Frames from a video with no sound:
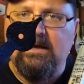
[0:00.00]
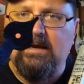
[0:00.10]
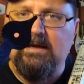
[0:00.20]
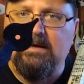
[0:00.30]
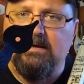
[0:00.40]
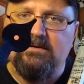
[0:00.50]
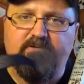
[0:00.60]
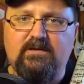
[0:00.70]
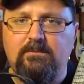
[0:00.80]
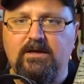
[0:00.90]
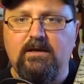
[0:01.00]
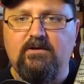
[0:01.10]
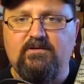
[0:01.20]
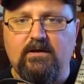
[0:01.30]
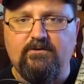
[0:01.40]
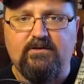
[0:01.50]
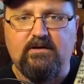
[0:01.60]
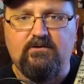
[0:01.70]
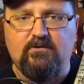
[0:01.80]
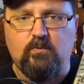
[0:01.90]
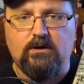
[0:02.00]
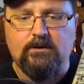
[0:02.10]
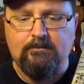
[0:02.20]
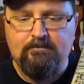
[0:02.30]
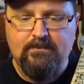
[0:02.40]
And CB Giddy sells these as well.